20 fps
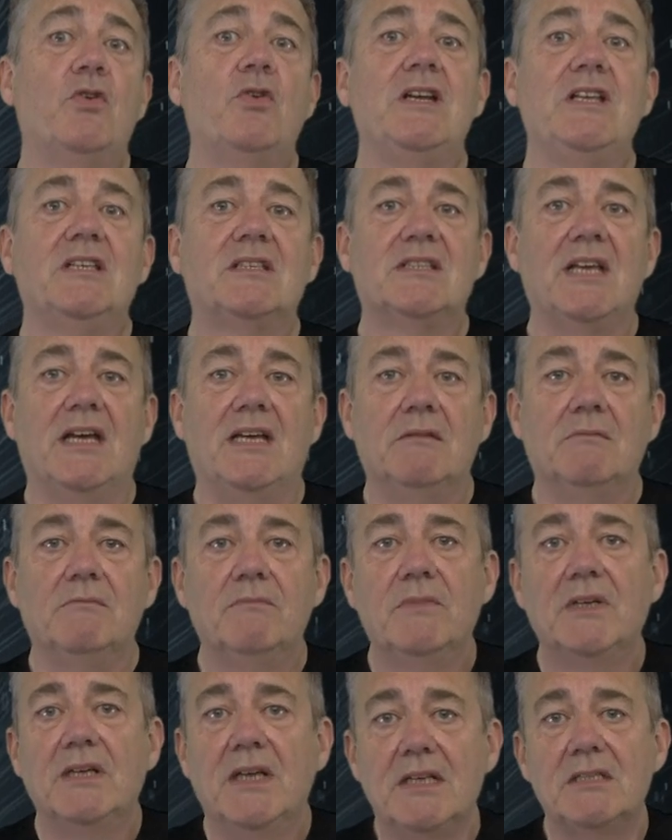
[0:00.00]
already said,
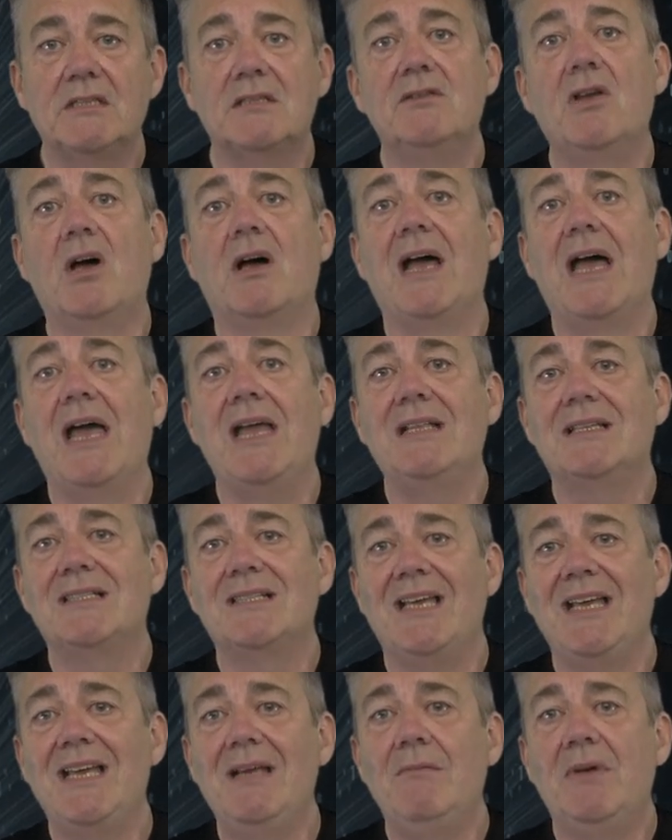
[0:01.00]
it's not a
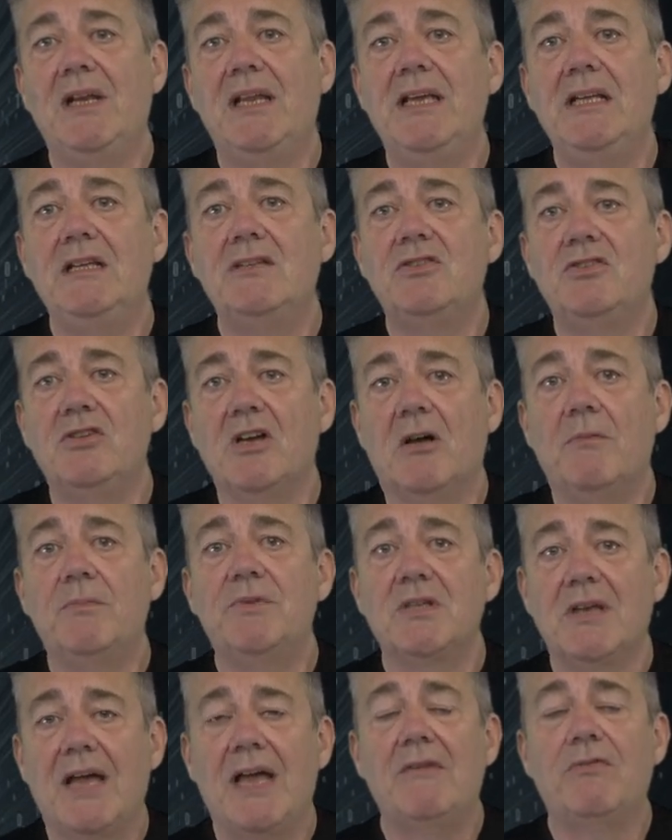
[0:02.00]
team lead's job
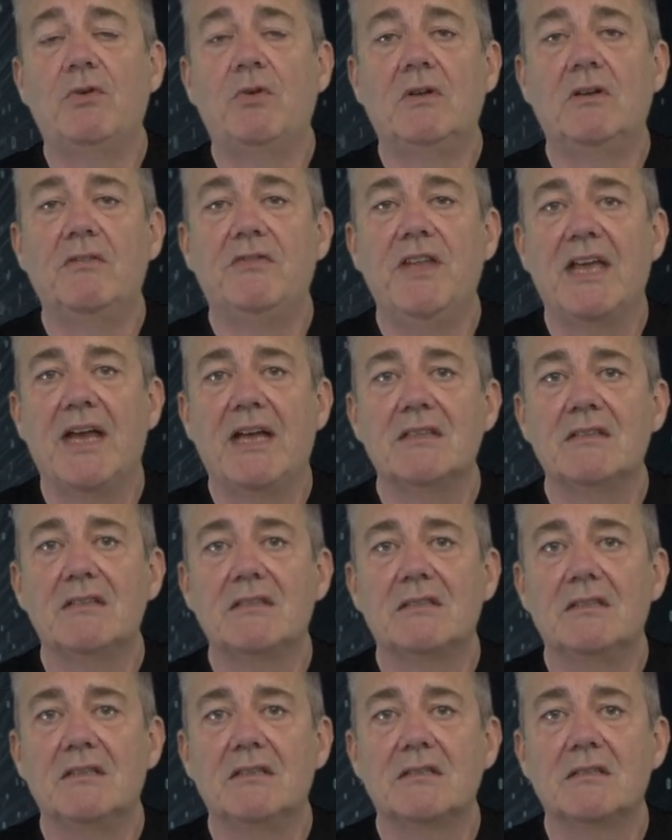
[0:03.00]
to have all of the
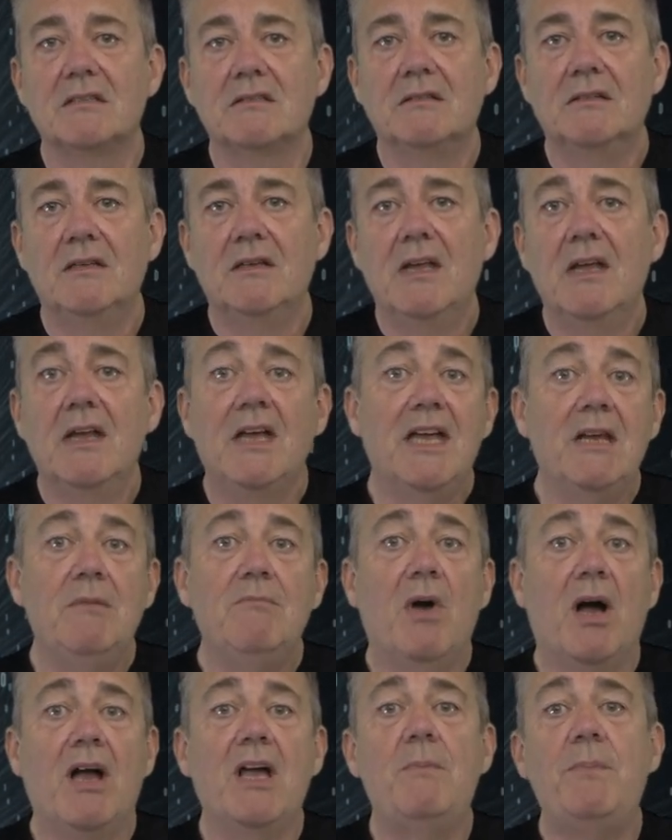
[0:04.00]
answers. In
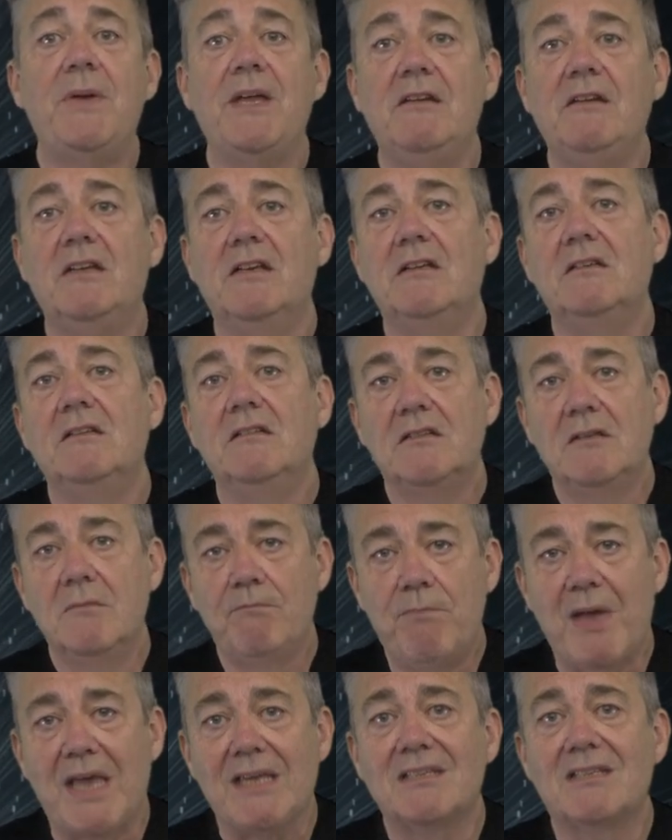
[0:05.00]
my opinion, the
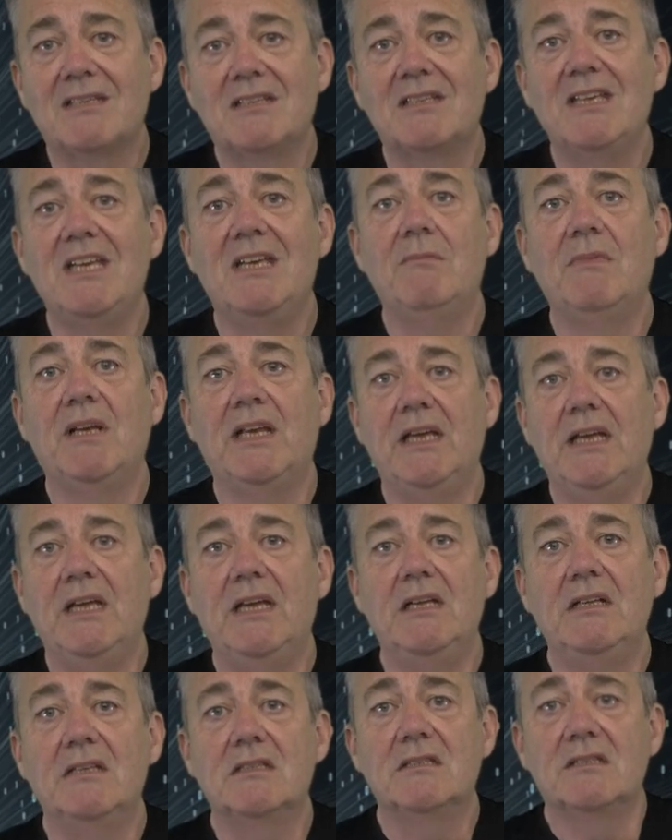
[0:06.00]
best team
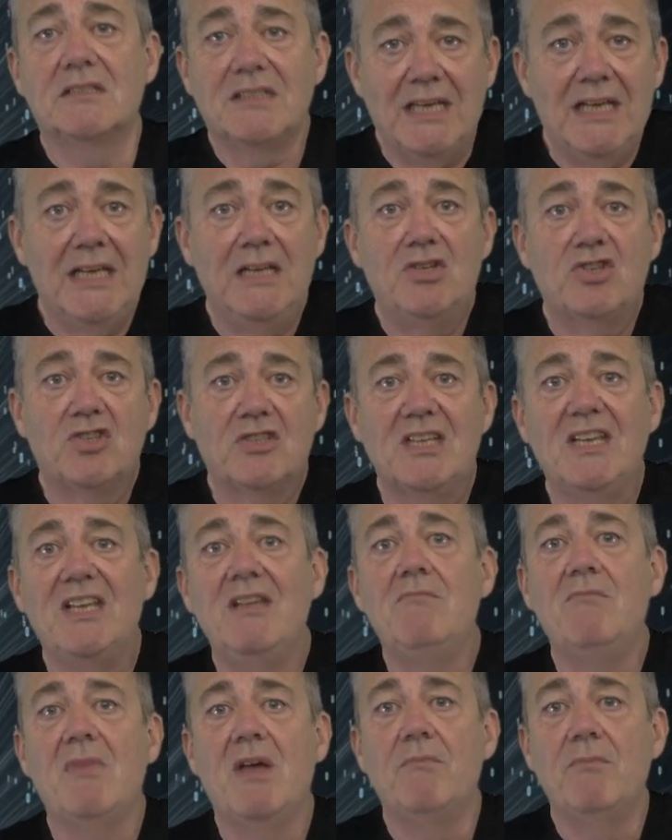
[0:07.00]
leads teach
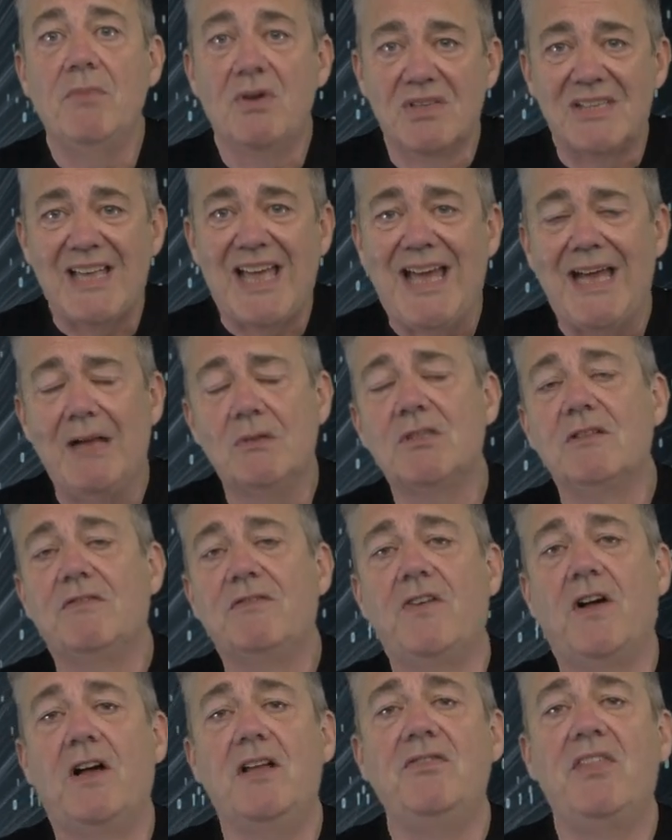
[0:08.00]
team members how to
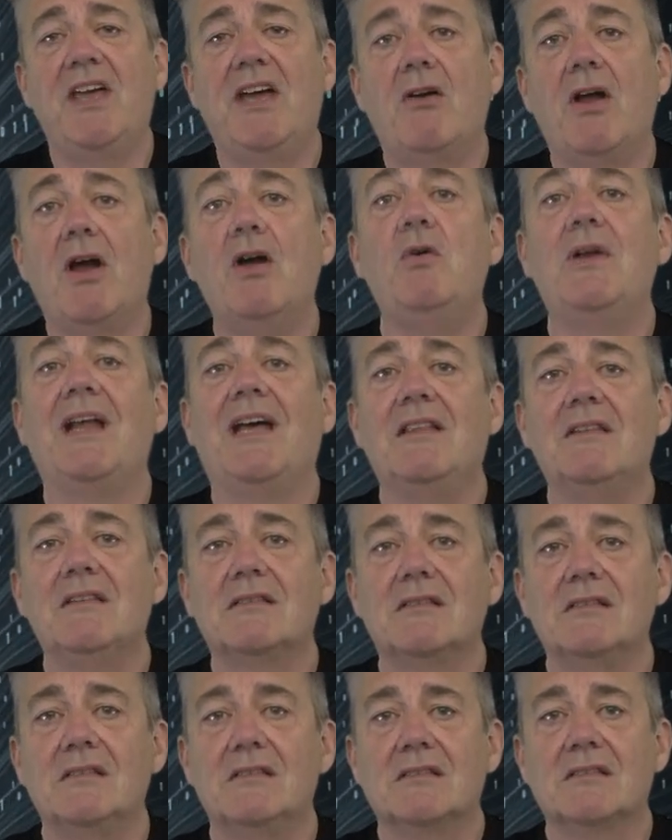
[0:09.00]
find their own
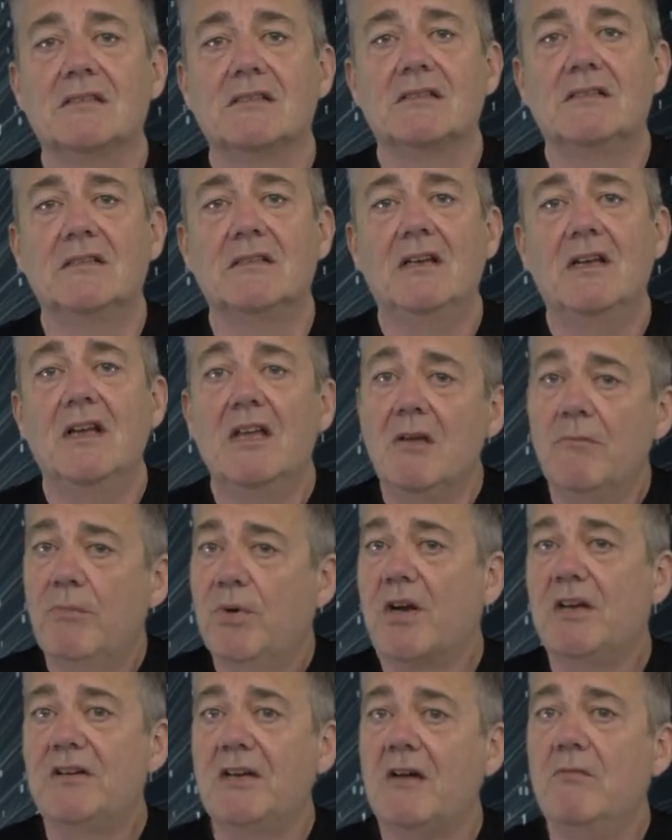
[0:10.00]
answers.
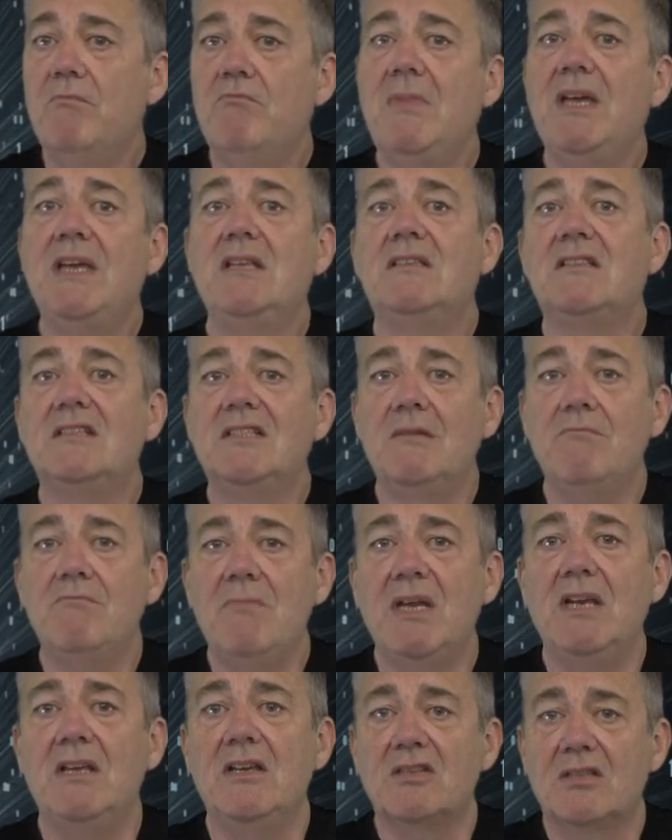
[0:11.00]
But I don't mean to
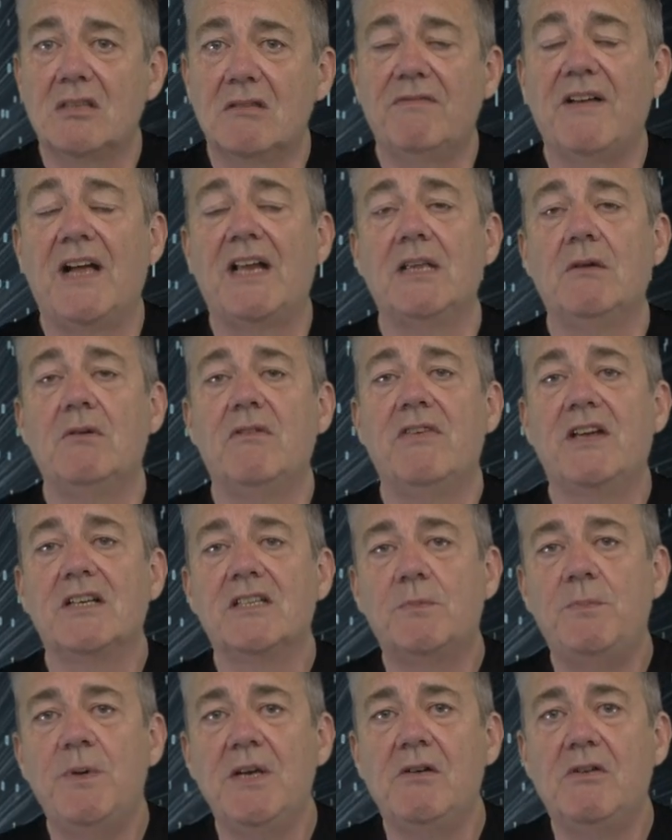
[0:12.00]
diminish the value of
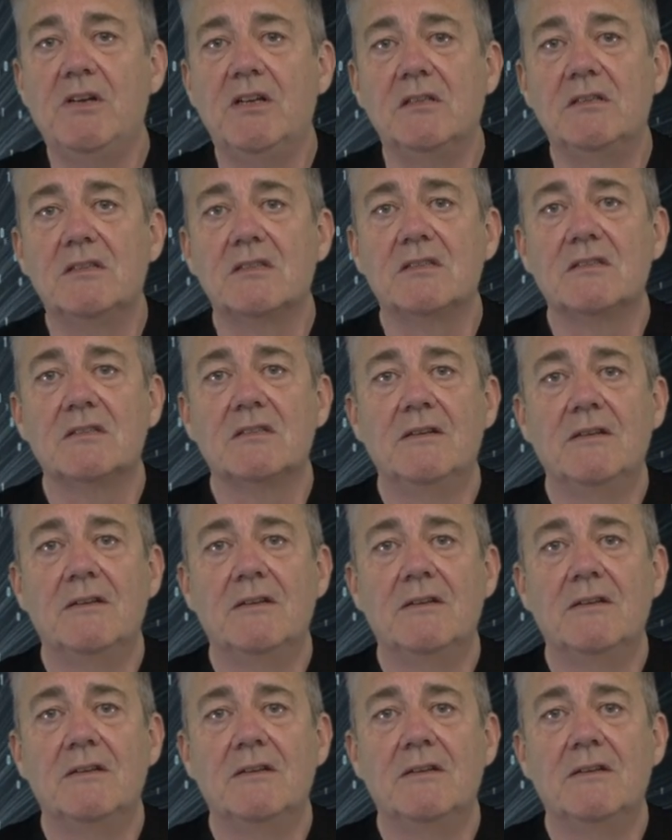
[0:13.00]
experience.